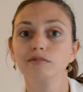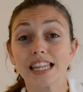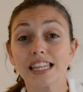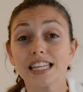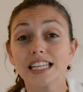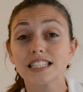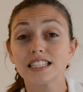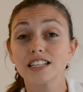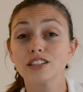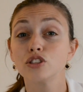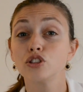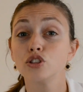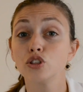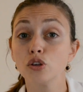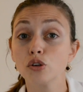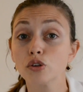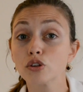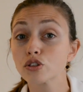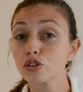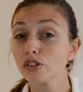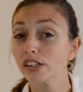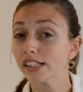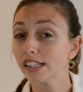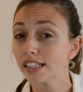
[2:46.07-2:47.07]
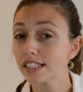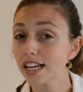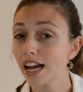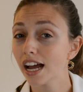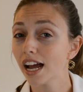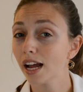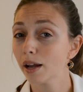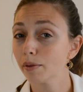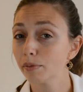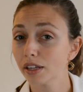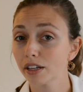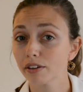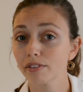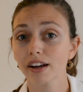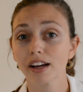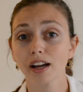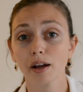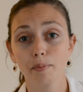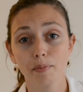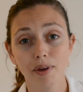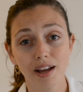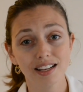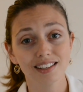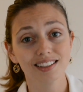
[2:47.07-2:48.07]
This is usually the time they
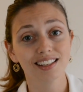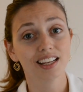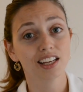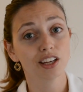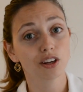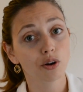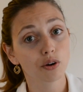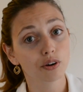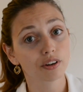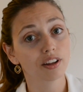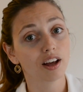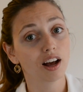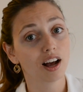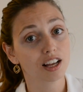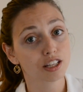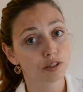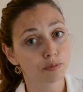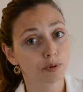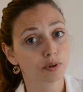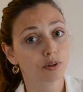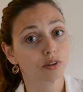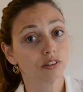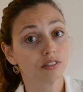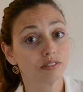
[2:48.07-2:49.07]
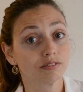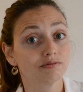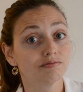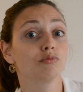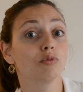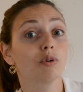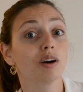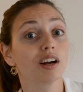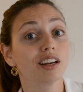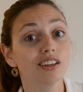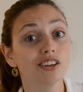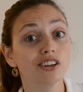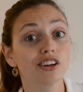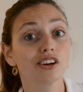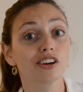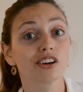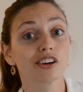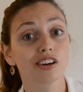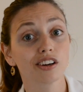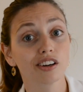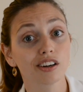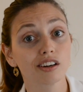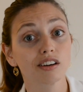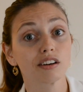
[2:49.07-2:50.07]
recommend that you go to the hospital, when
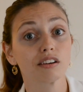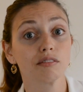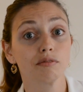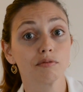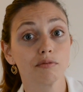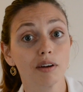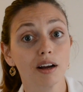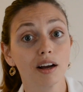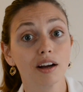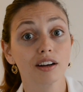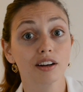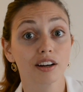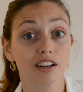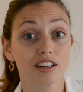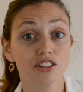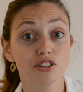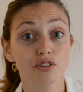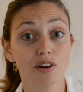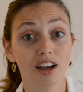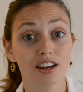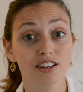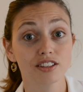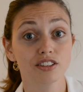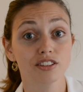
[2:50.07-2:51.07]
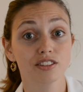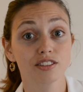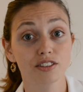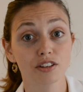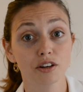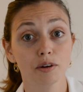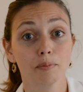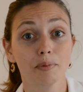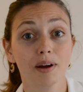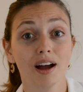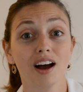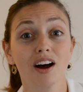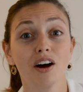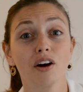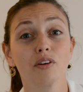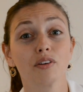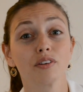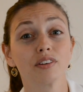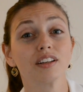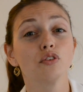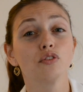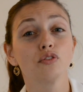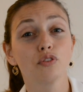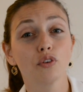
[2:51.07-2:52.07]
your contractions are
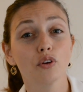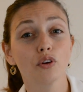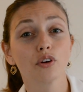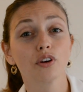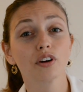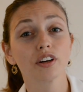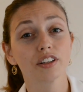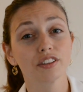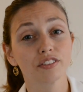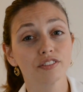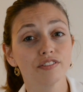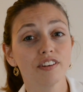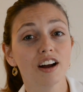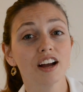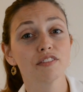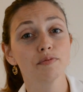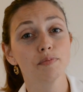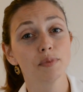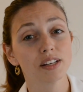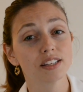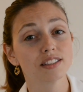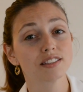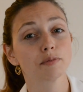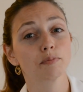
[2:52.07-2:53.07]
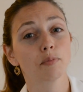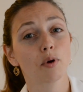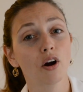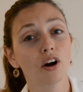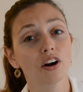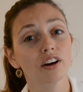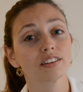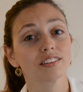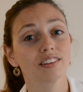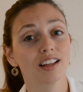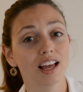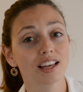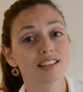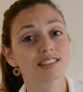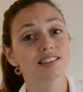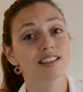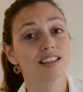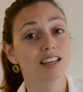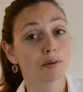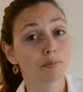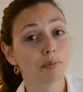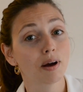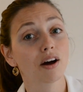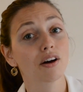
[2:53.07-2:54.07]
about 4 to 5 minutes apart,
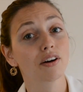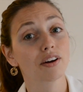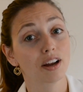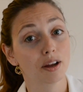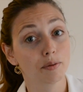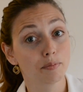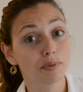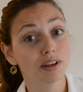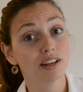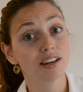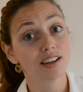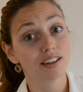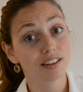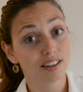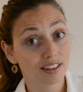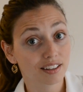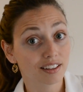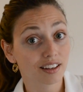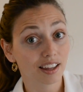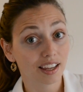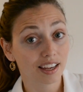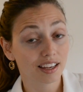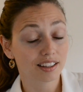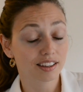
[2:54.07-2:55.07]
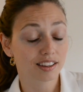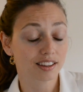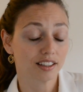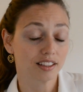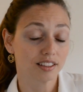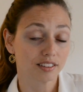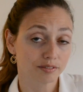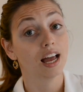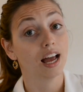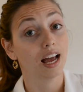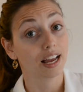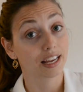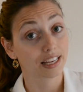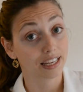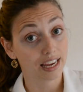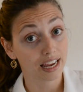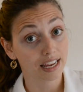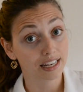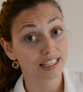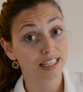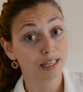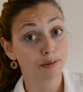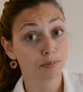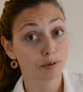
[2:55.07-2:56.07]
lasting about a minute in length.
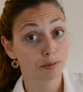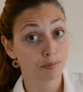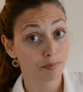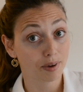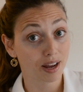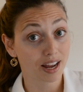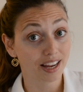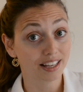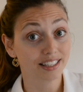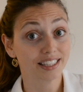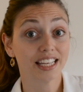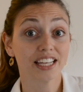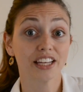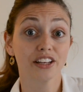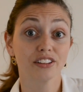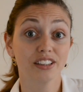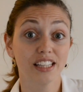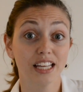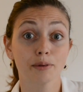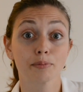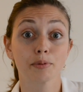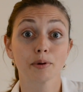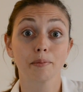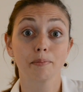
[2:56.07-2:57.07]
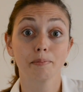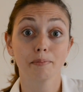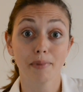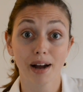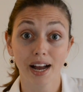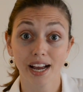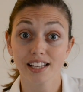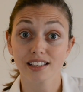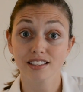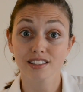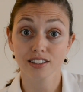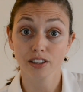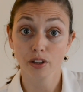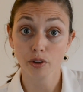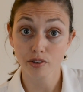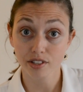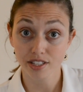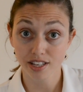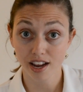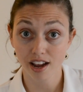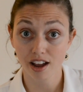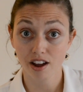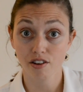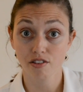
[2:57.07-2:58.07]
Again, keep in mind that your labor might slow
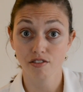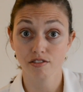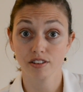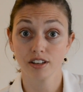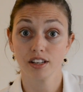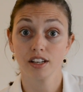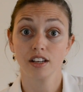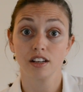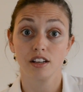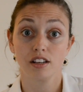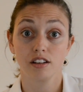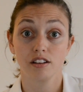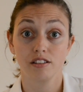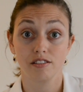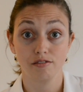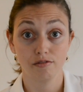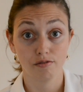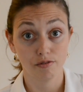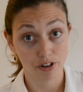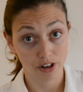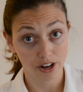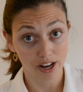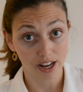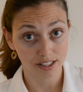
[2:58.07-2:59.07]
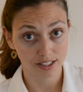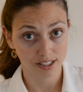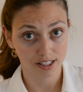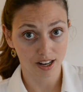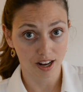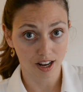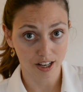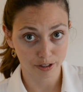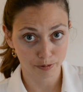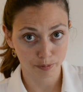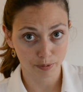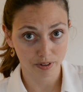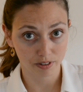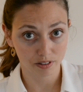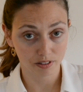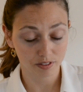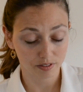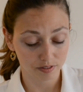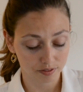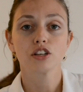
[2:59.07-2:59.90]
down when you head to the hospital.